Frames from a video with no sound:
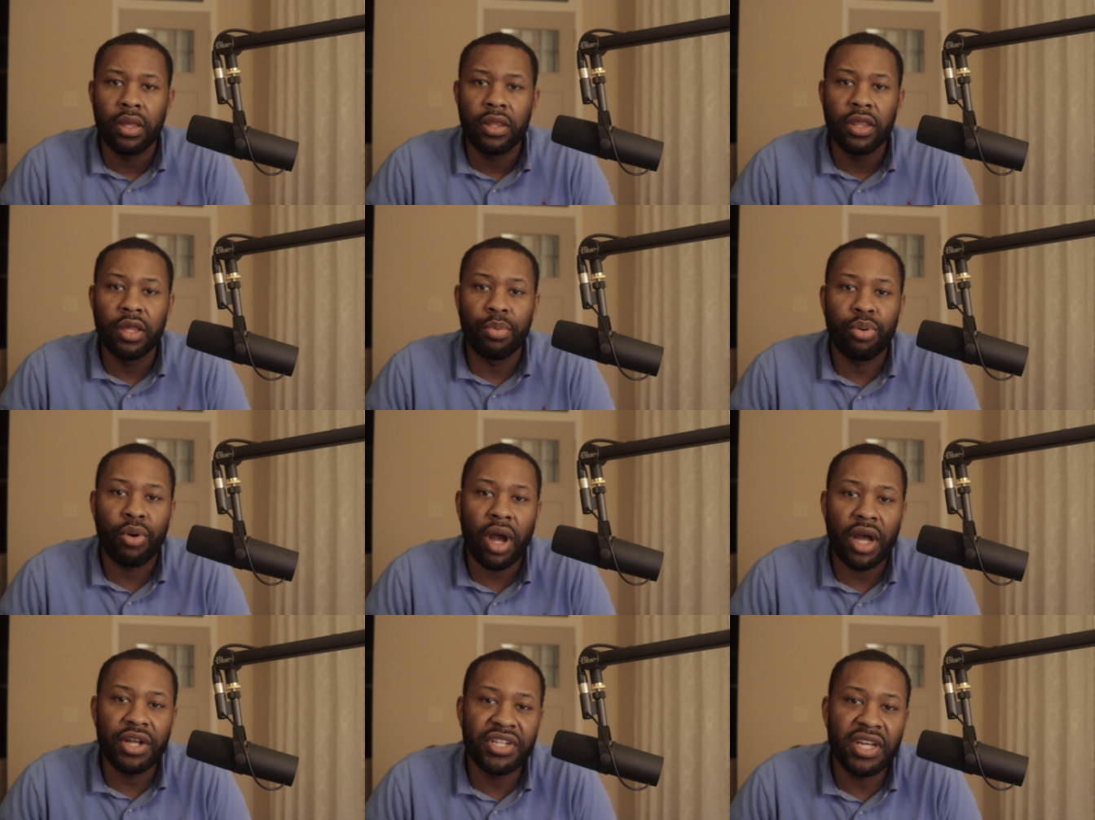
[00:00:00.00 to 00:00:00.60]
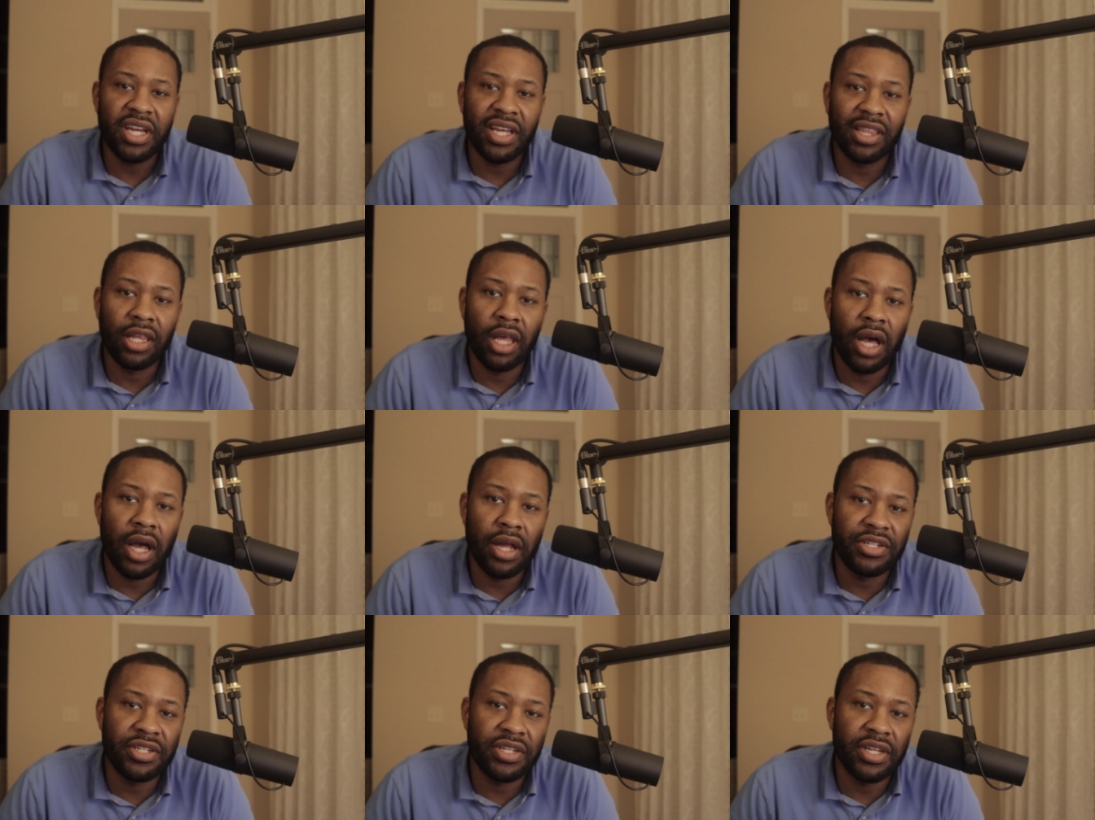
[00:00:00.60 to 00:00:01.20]
The project
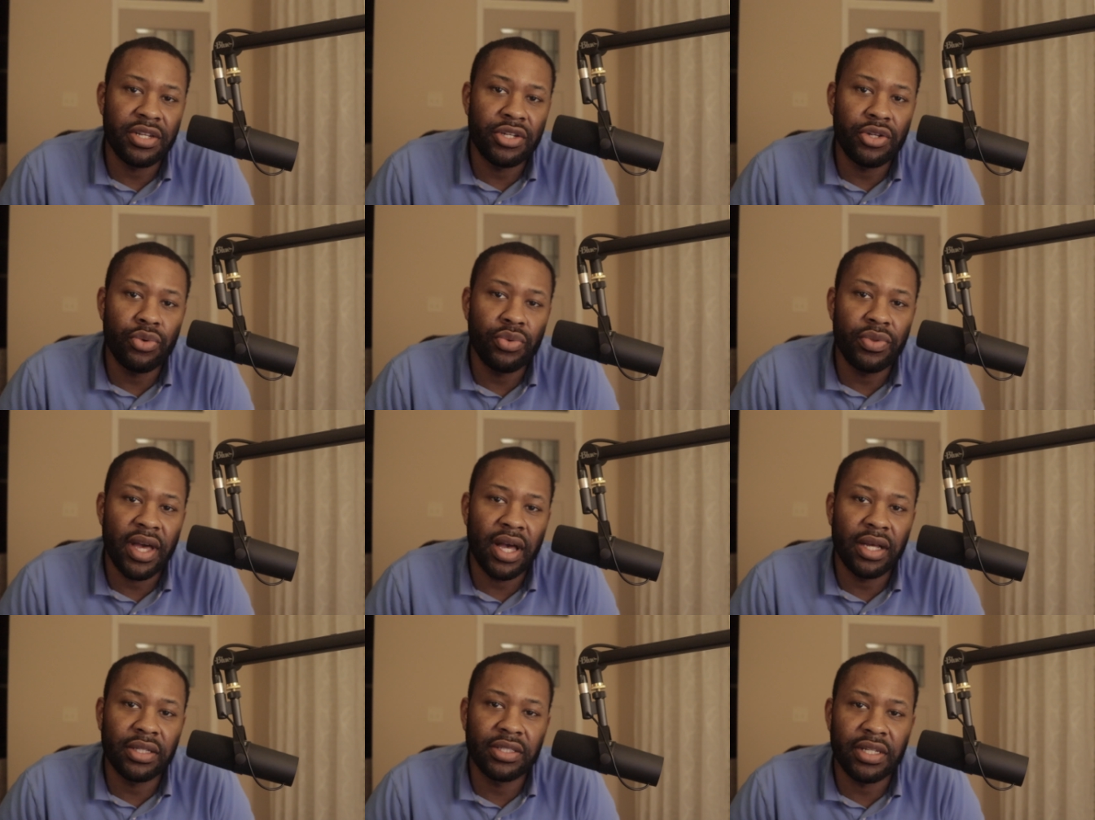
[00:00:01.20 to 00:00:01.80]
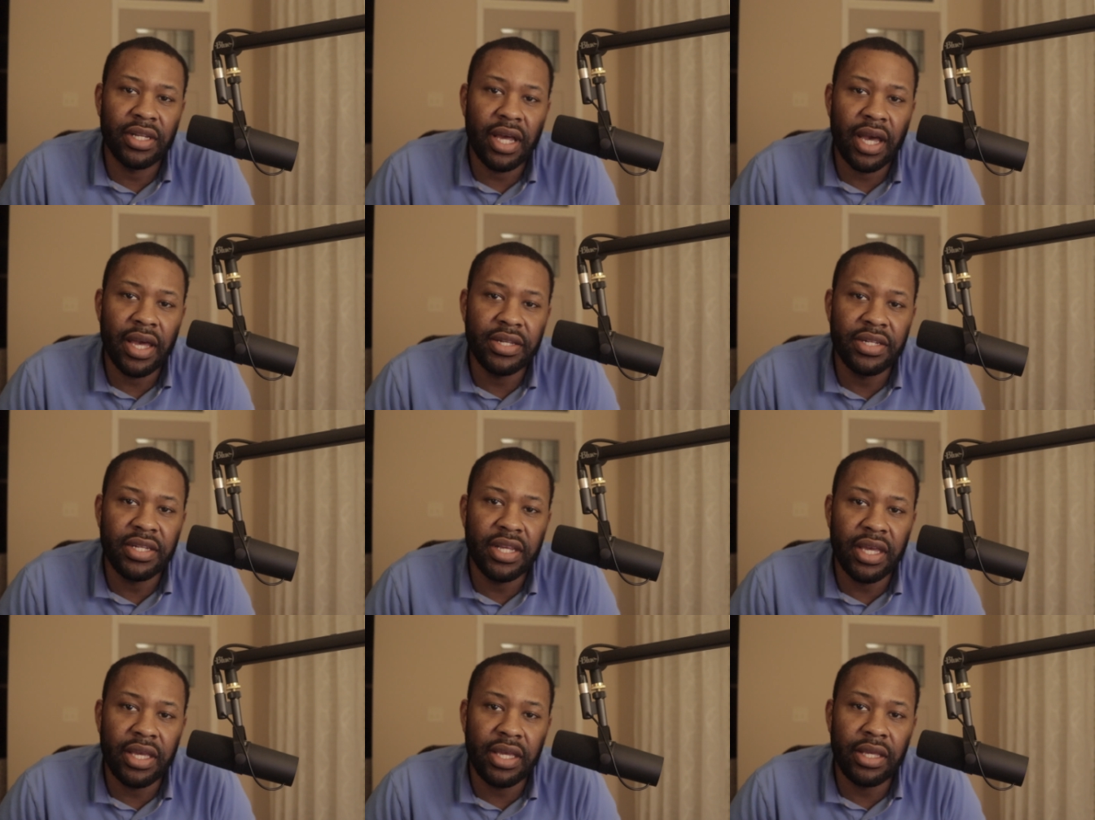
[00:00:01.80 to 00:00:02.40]
launched in
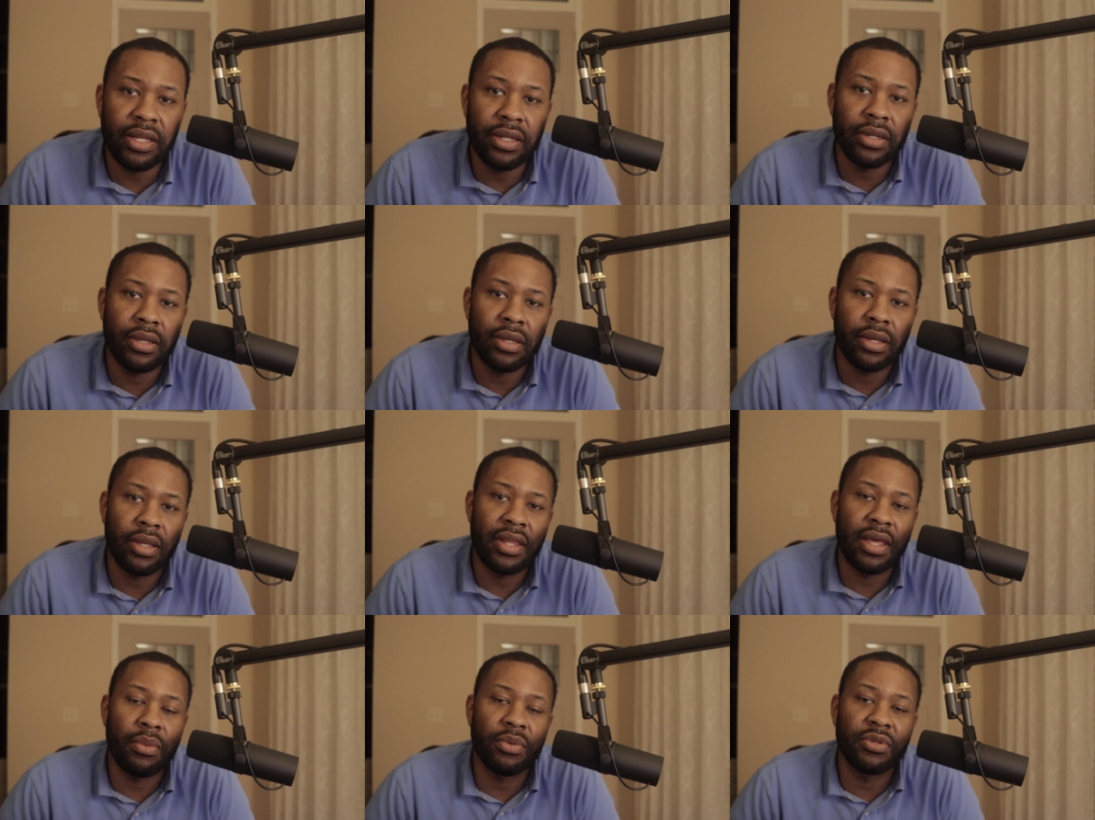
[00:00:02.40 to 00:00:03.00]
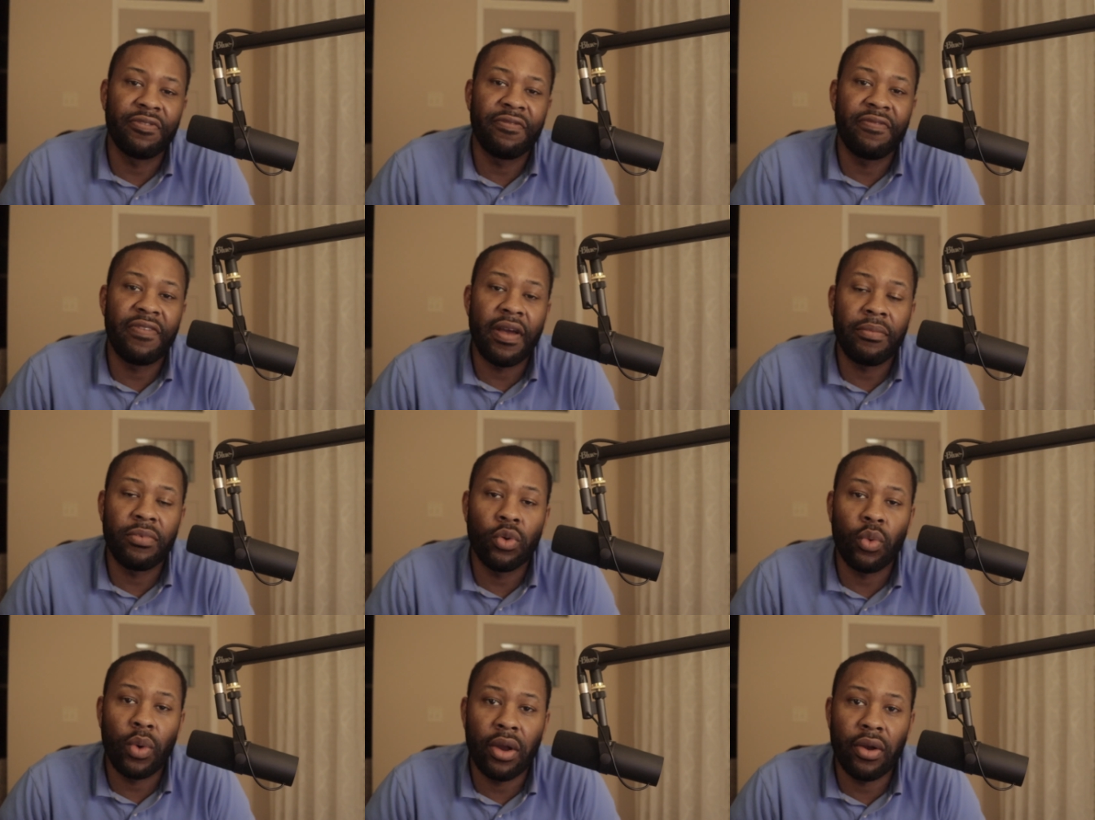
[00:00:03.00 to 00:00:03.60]
2019, and that was
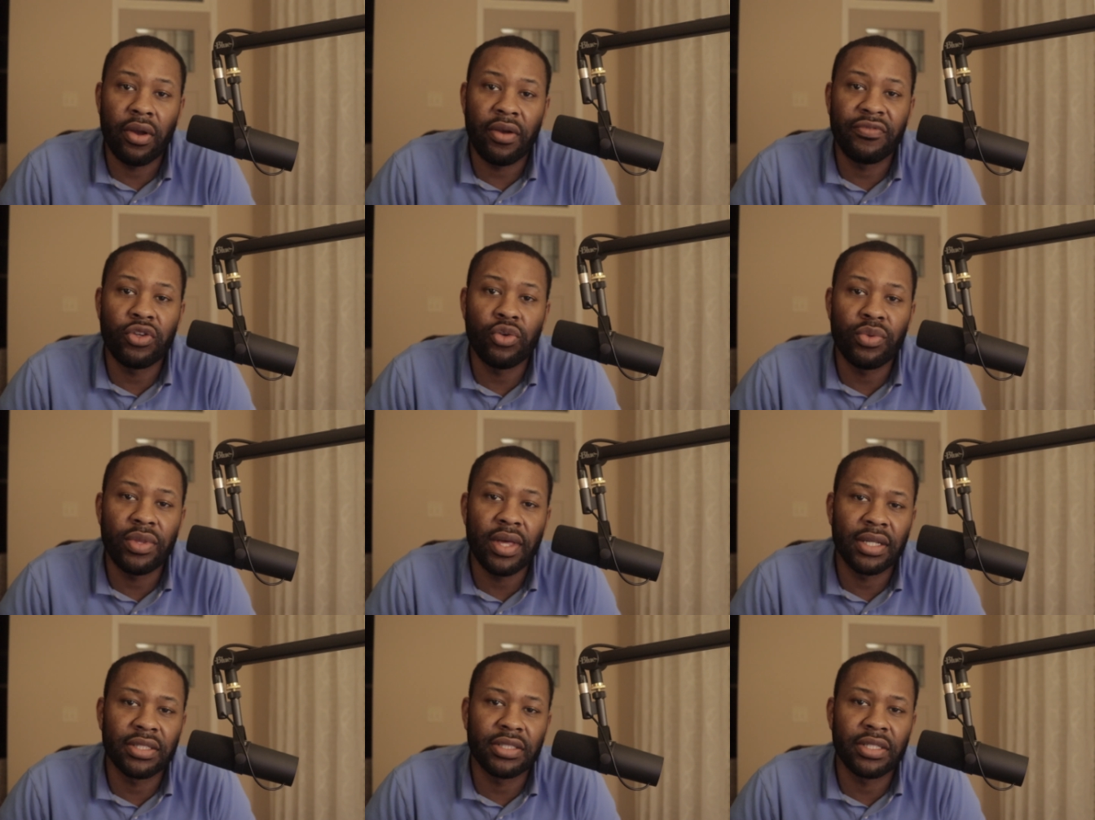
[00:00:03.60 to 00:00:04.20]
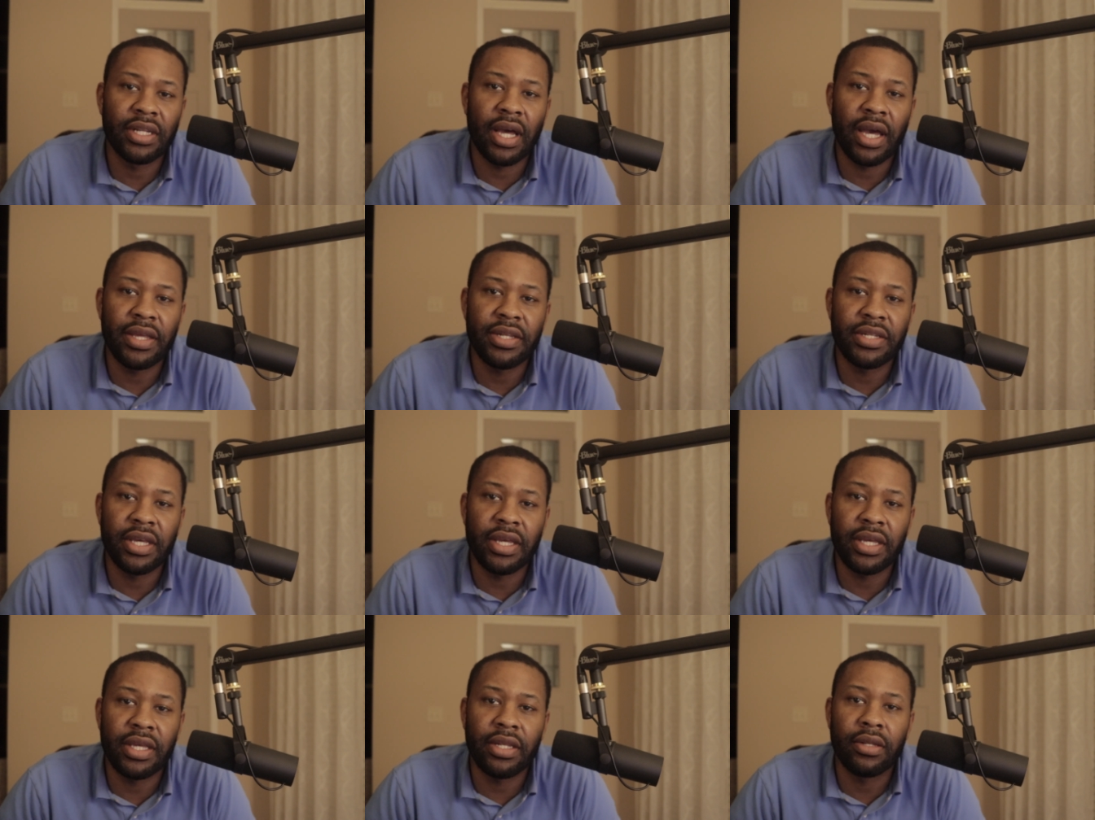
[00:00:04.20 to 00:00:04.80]
February of
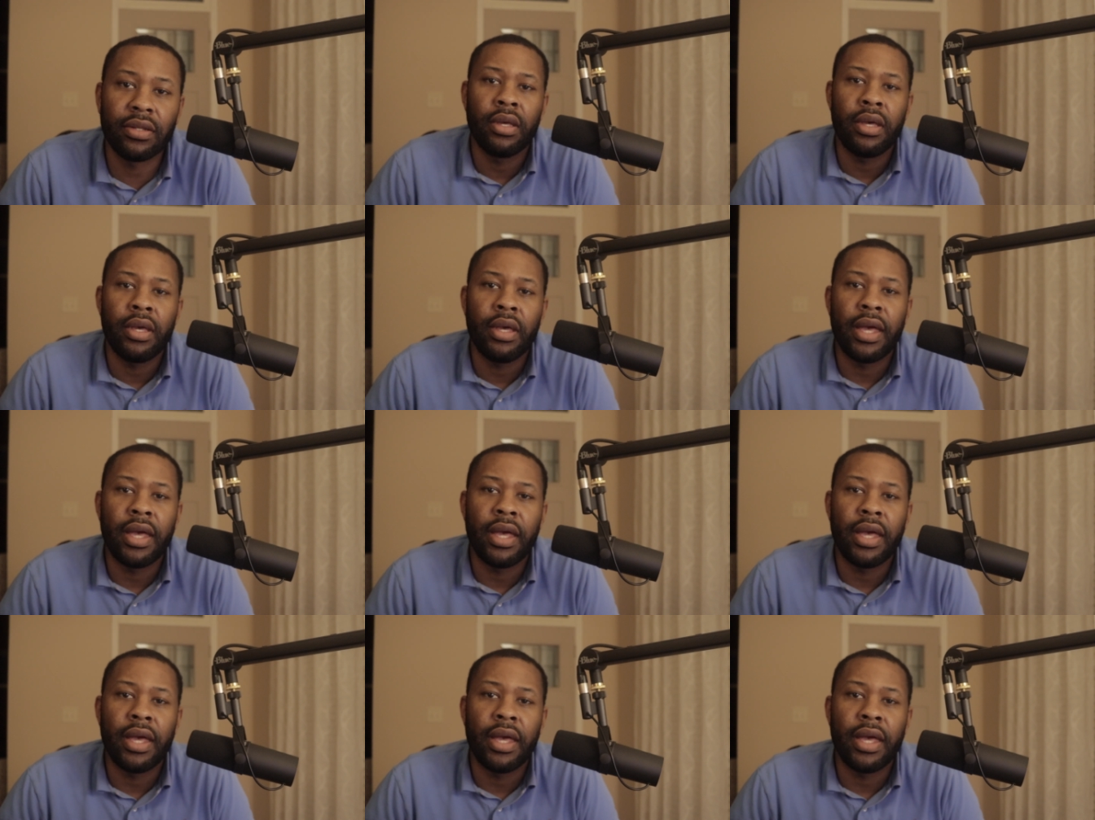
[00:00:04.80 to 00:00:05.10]
2019.